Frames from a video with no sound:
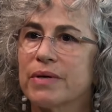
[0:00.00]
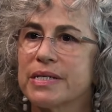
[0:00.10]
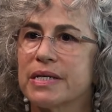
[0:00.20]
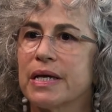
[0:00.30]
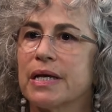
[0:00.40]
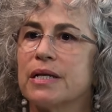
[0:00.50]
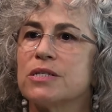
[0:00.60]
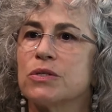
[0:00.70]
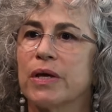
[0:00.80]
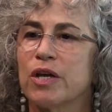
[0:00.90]
raising kids
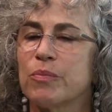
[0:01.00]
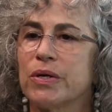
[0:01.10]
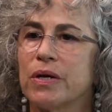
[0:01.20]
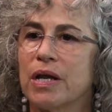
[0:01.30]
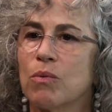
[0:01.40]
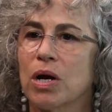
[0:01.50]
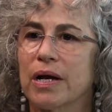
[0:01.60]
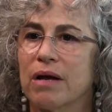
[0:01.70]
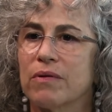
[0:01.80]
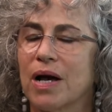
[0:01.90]
doing community work
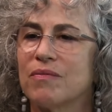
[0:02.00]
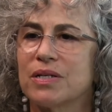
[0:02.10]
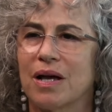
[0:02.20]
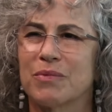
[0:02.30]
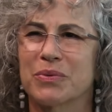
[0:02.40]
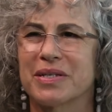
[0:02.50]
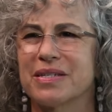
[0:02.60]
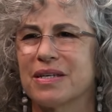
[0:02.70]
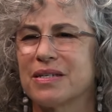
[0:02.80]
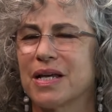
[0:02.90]
ever have a time to really
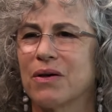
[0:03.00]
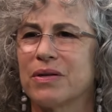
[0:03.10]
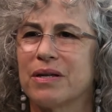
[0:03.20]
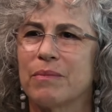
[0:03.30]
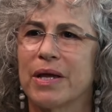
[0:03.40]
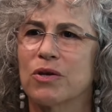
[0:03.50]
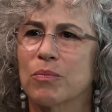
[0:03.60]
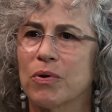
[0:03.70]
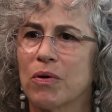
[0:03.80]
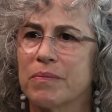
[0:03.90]
sit down and make your
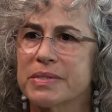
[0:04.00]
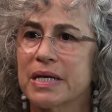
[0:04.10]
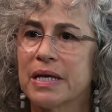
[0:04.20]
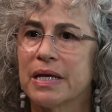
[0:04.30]
poems